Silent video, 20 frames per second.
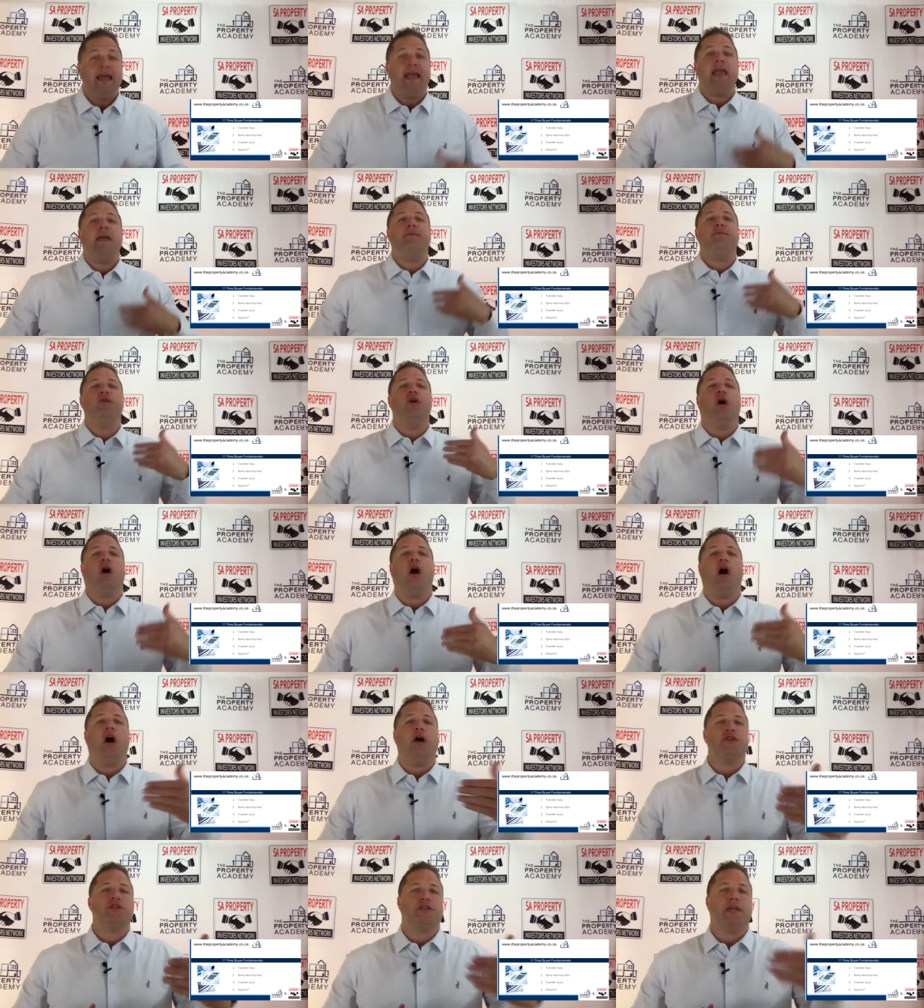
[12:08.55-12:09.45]
If you
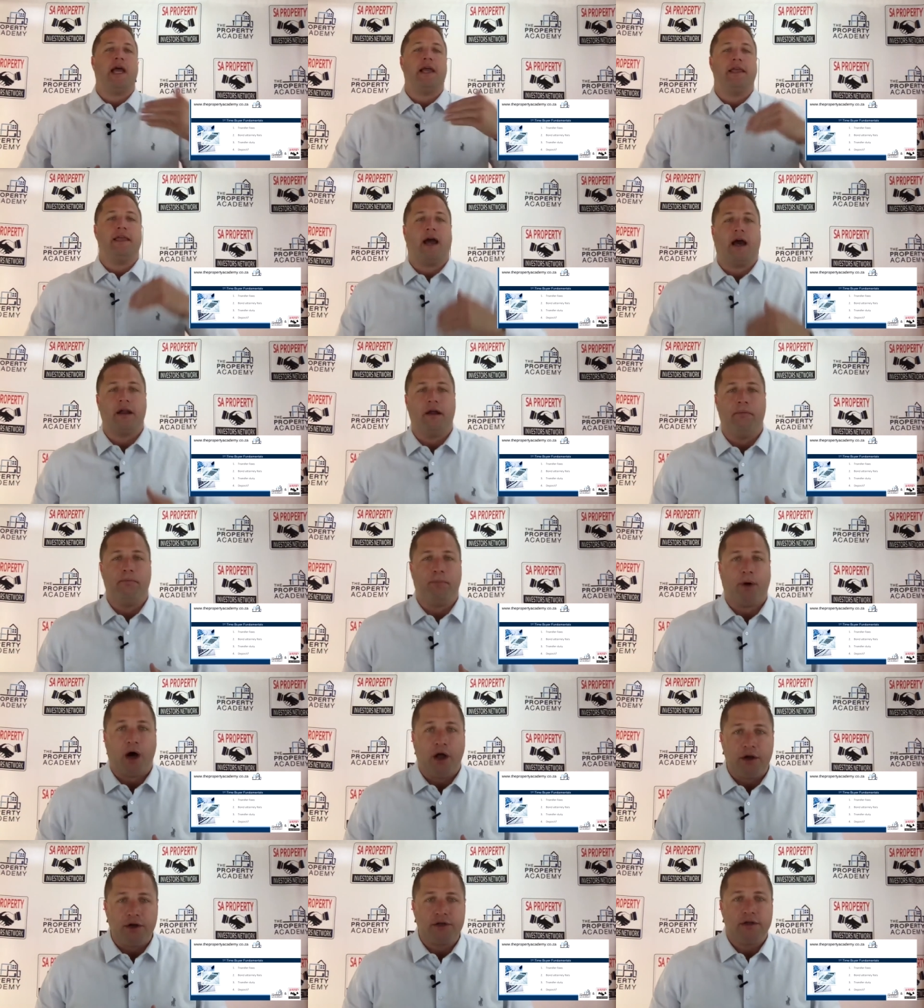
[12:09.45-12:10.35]
are taking out a
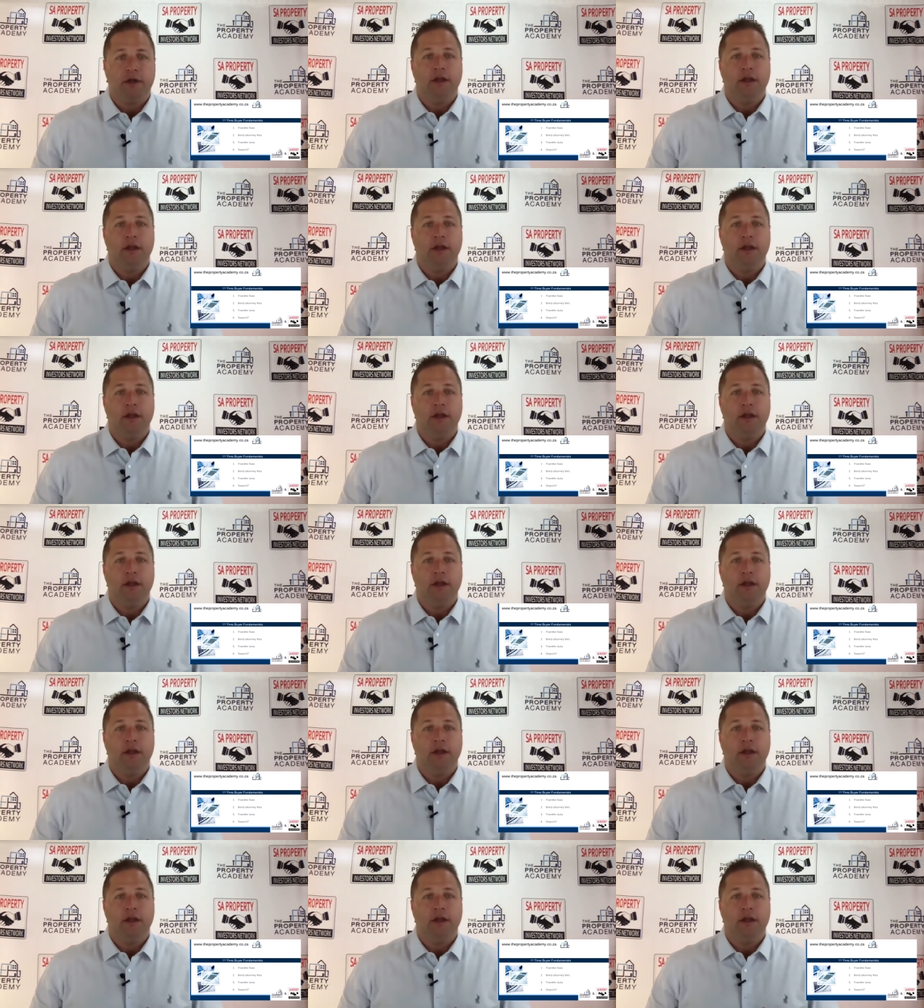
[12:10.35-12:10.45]
bond,